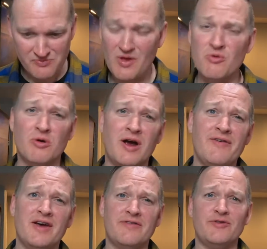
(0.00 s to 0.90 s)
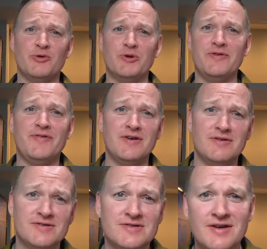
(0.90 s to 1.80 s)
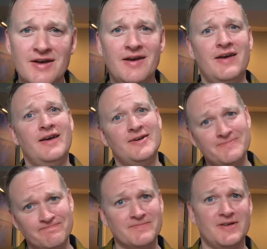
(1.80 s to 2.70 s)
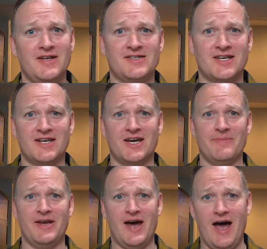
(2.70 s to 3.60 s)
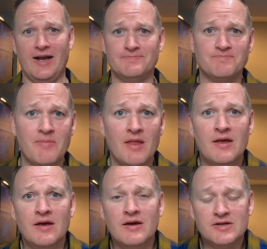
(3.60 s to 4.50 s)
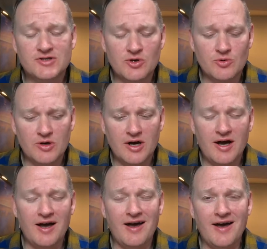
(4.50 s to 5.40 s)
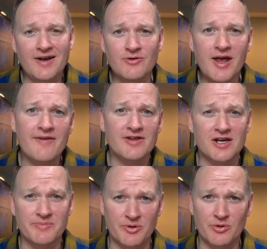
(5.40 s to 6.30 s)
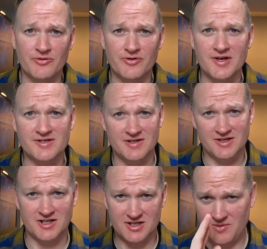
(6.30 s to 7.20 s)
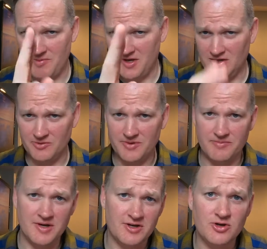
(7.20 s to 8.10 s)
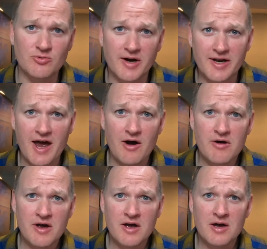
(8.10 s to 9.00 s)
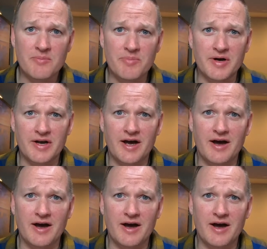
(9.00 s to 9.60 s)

where I've had a few refills and it's gonna come in hot. So I don't have a lot of B-roll for this, and it's just gonna be a little bit me and you right now, but